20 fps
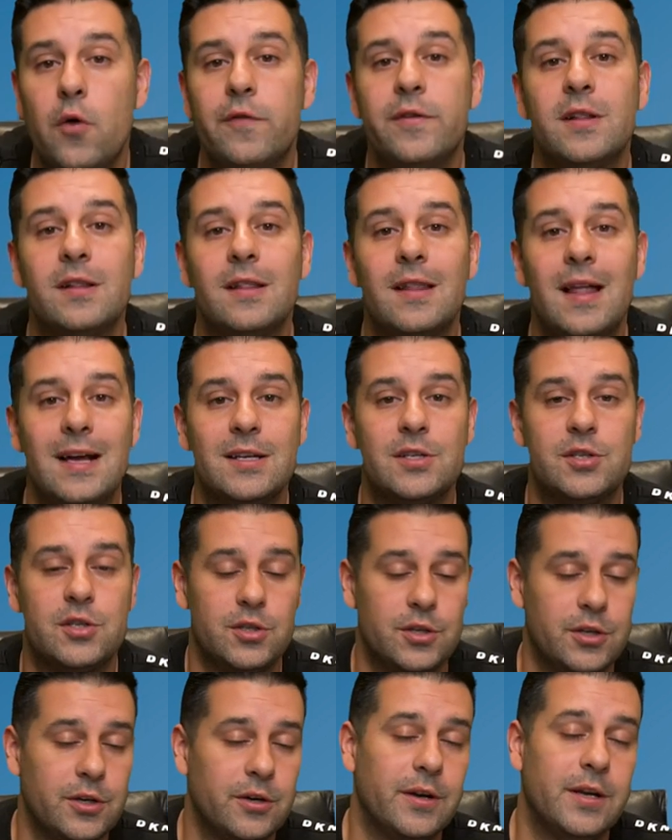over the last
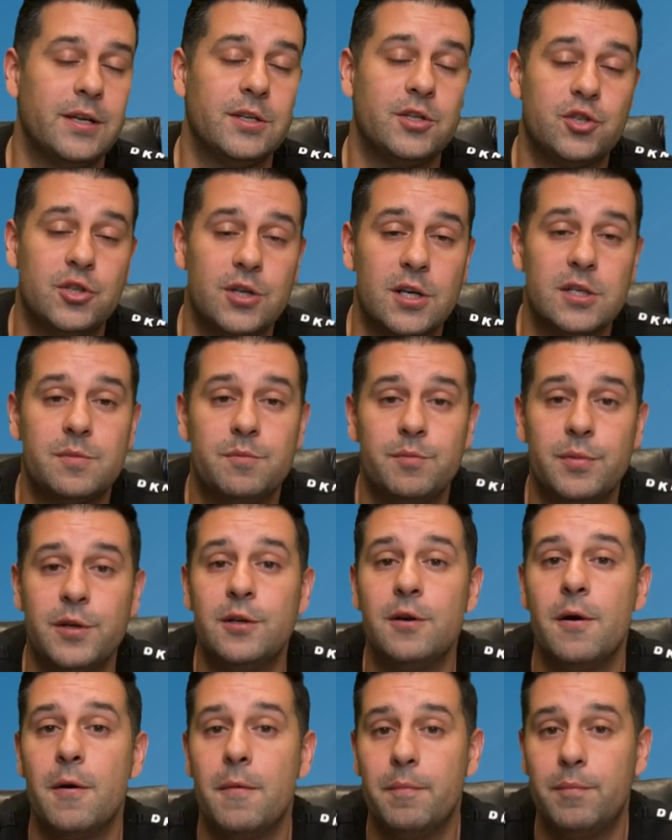year. It's just
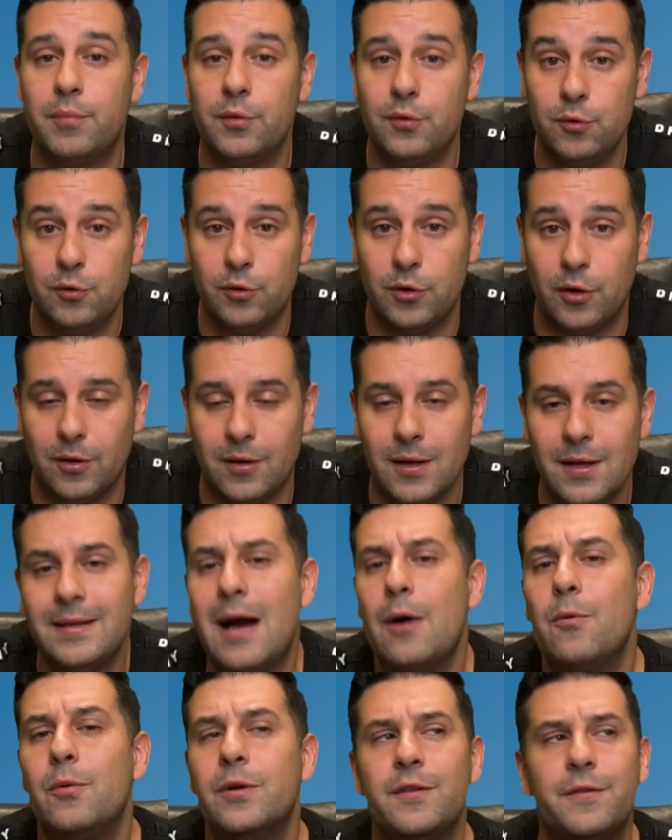been brutal.
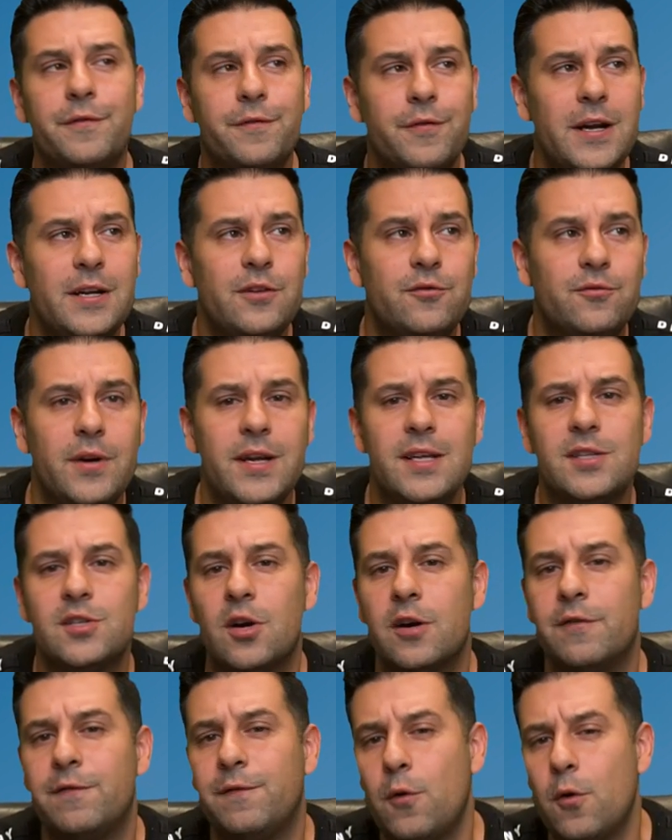Now, when the freight rates
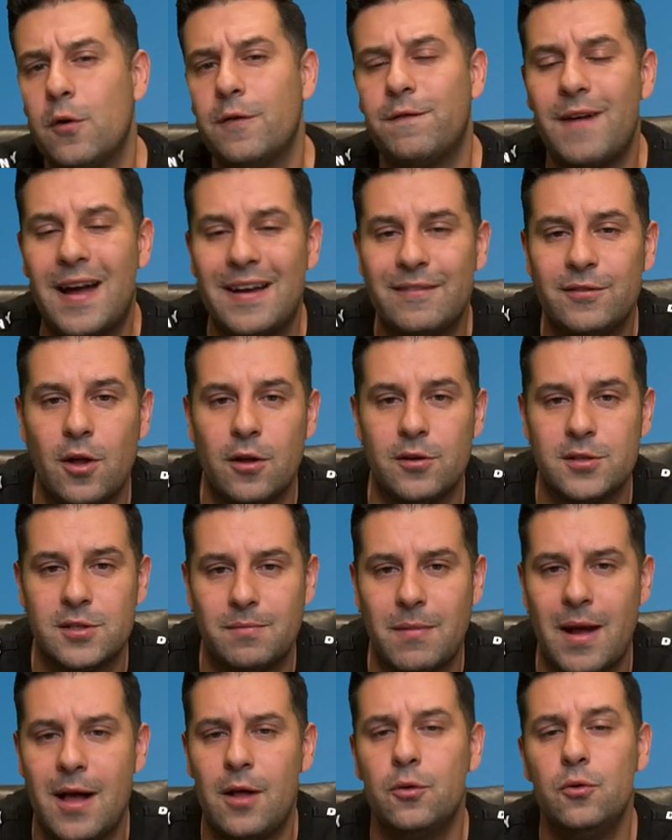are $4 or $5 a
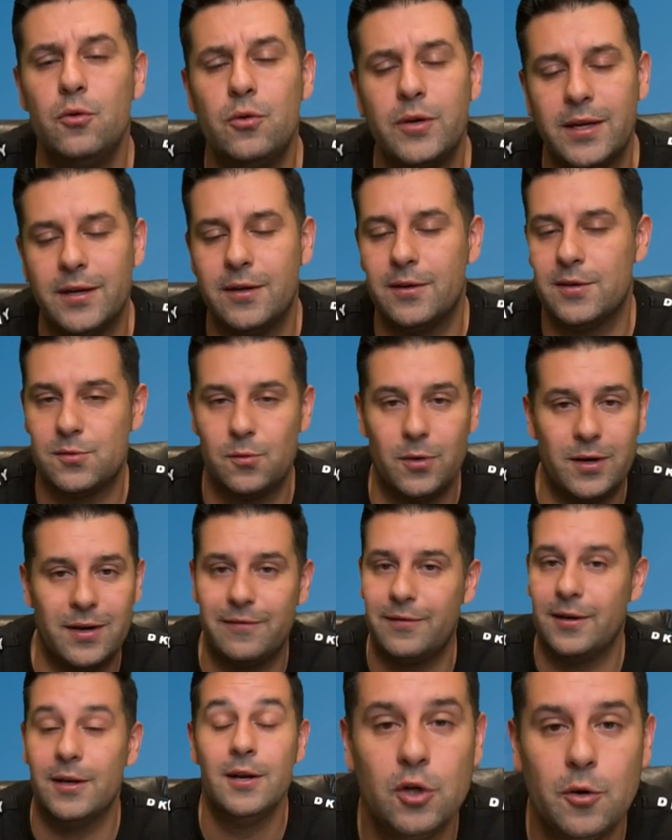mile, who cares?
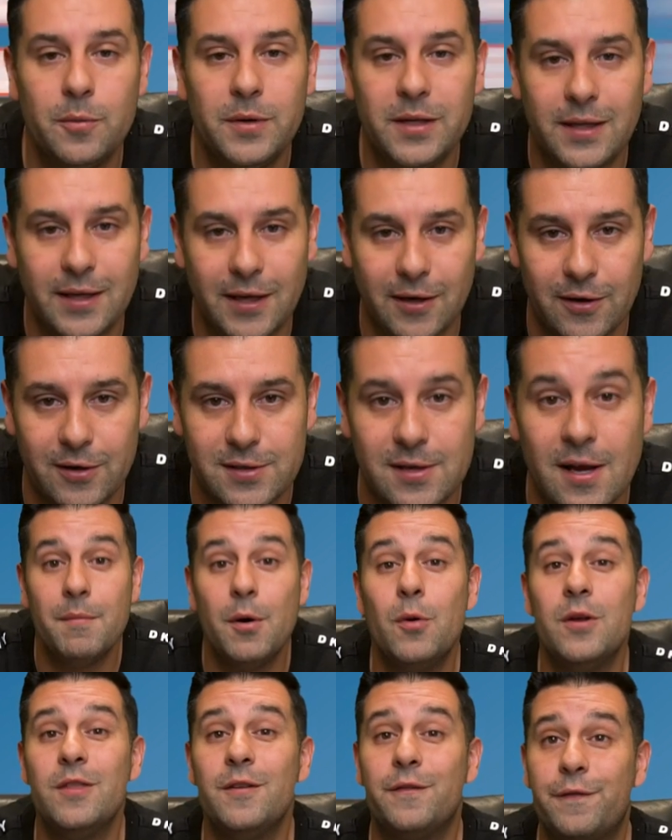Whatever. Nobody cares. But
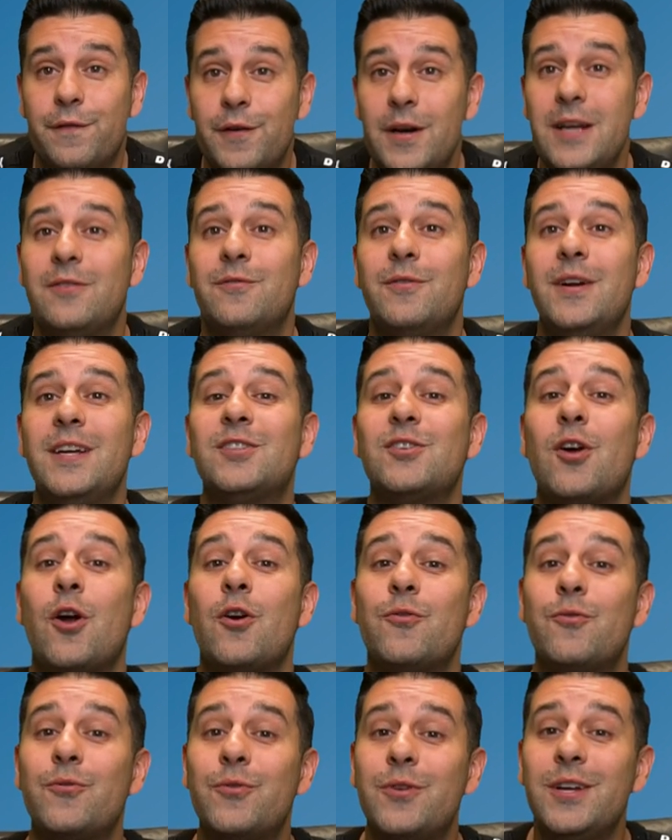when the freight rates
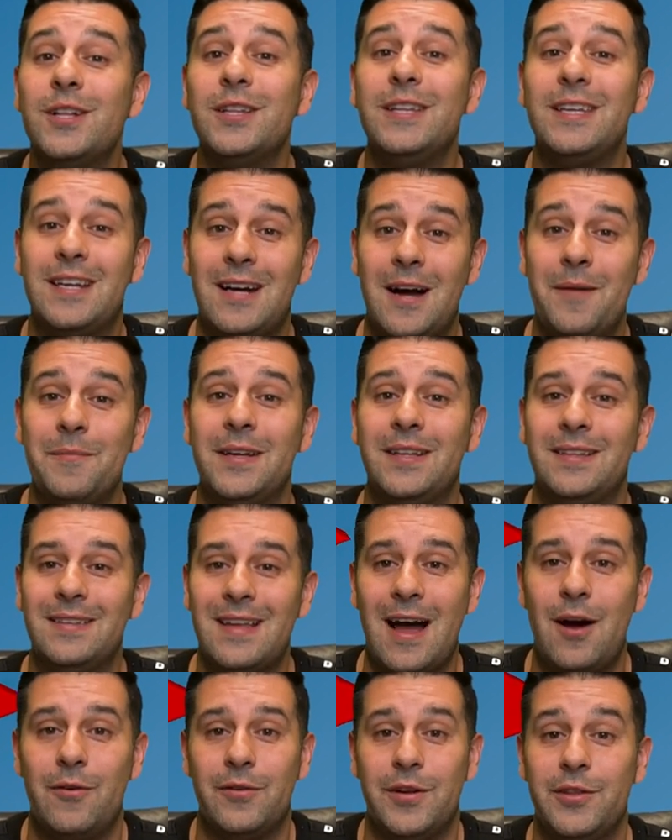are really coming
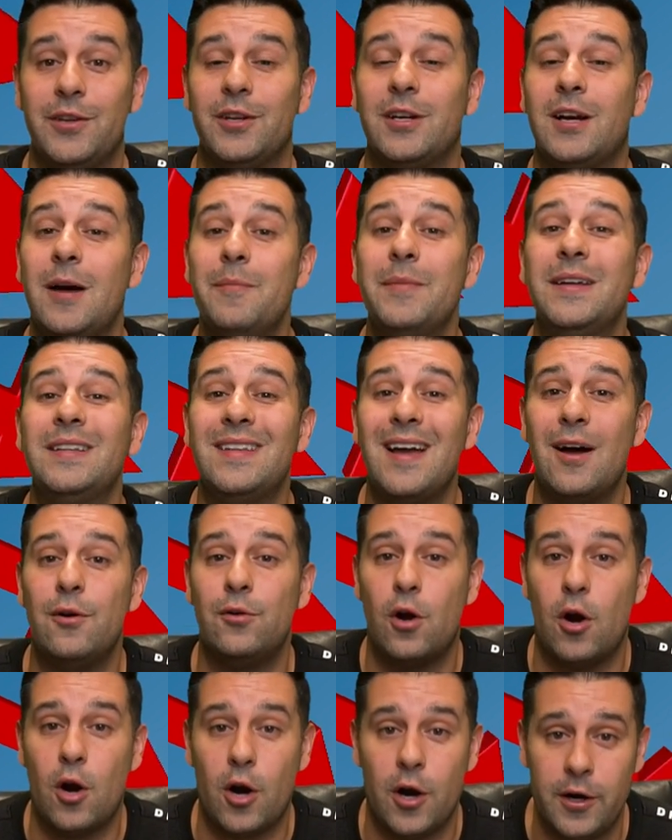down, and they're coming down
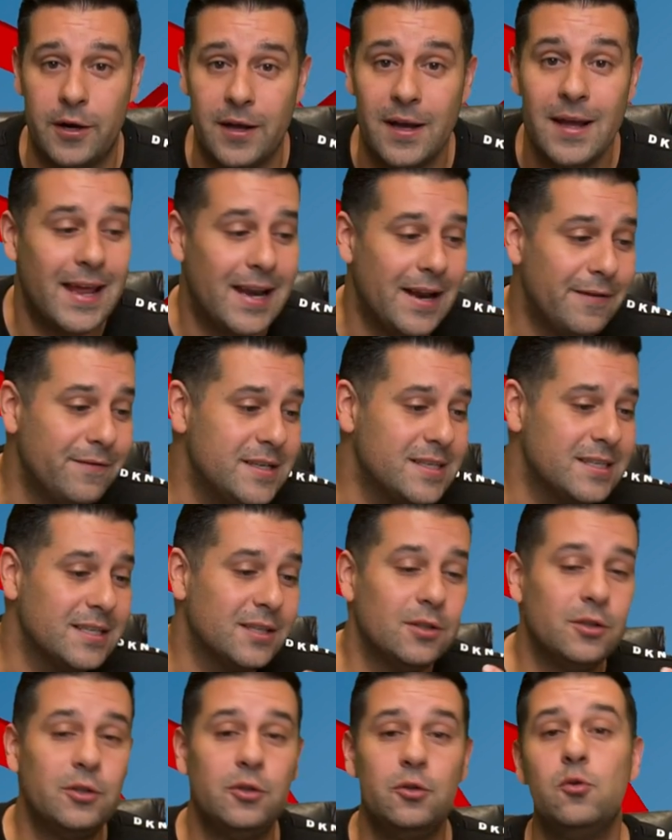hard, and every
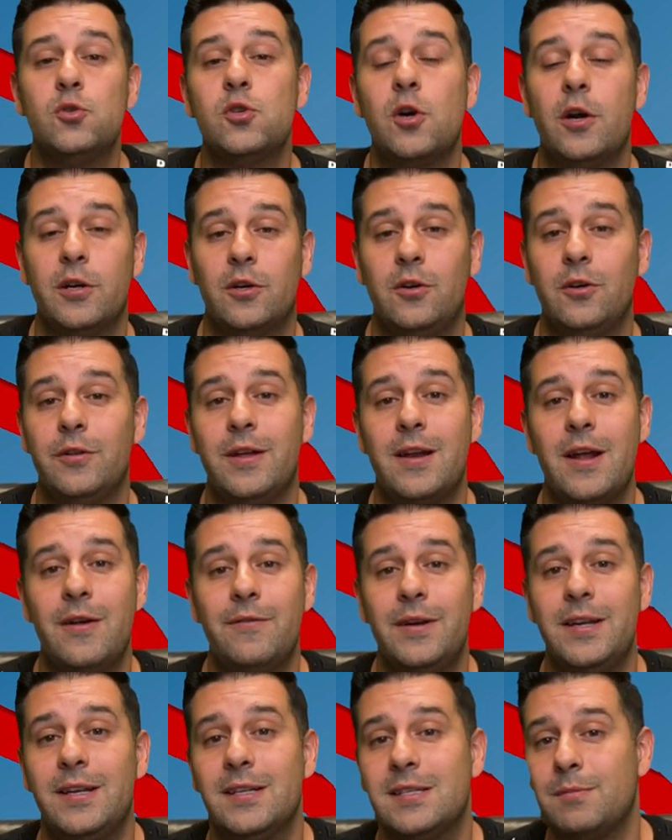single news article that I
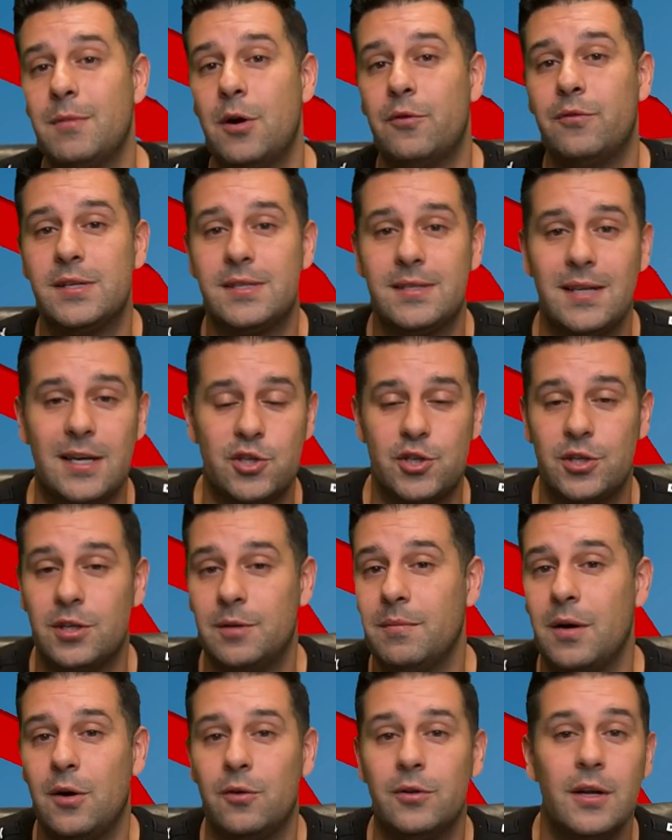read is about recession,
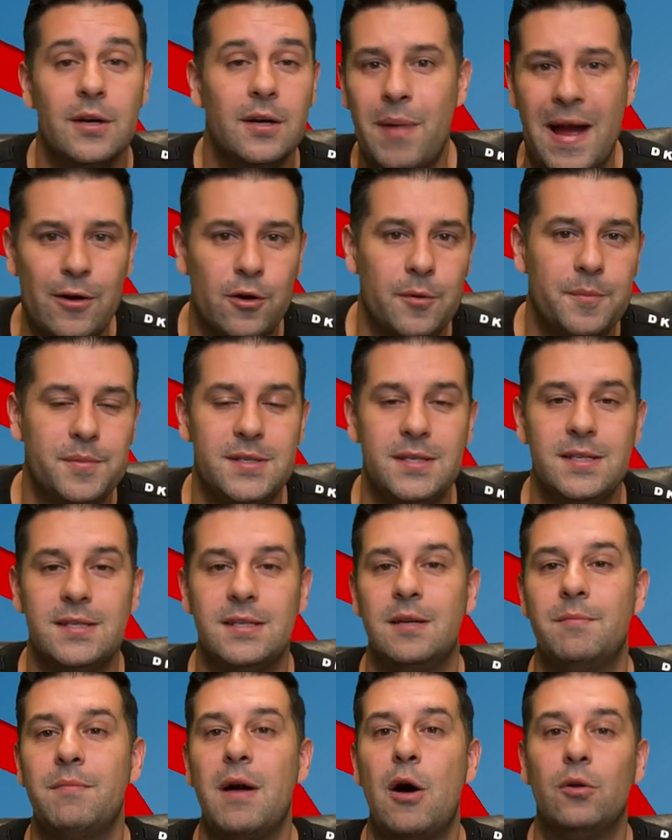about bankruptcies,
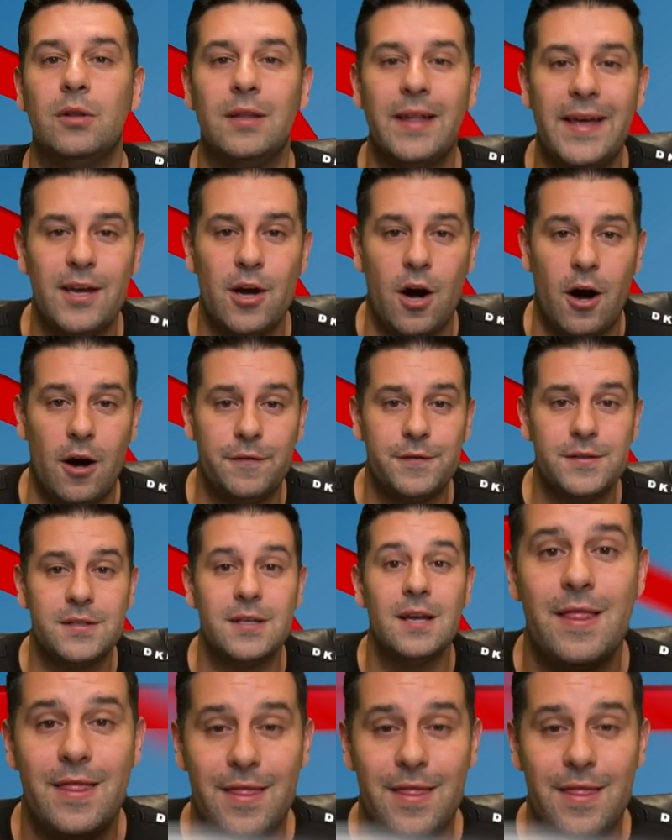and about layoffs,